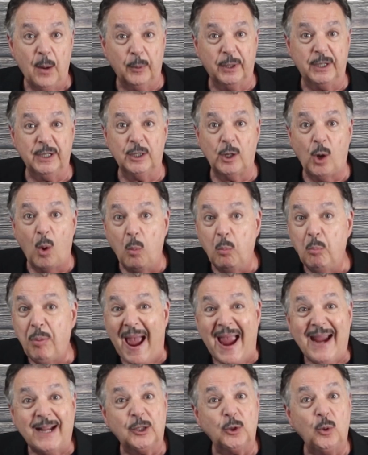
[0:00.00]
And we're going to go
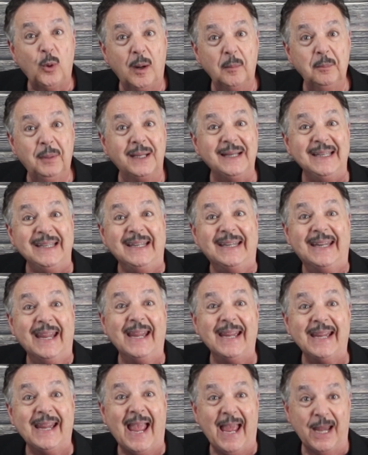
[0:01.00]
back to our buddy
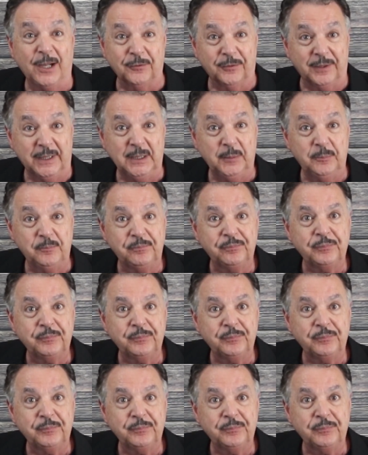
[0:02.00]
King Henry.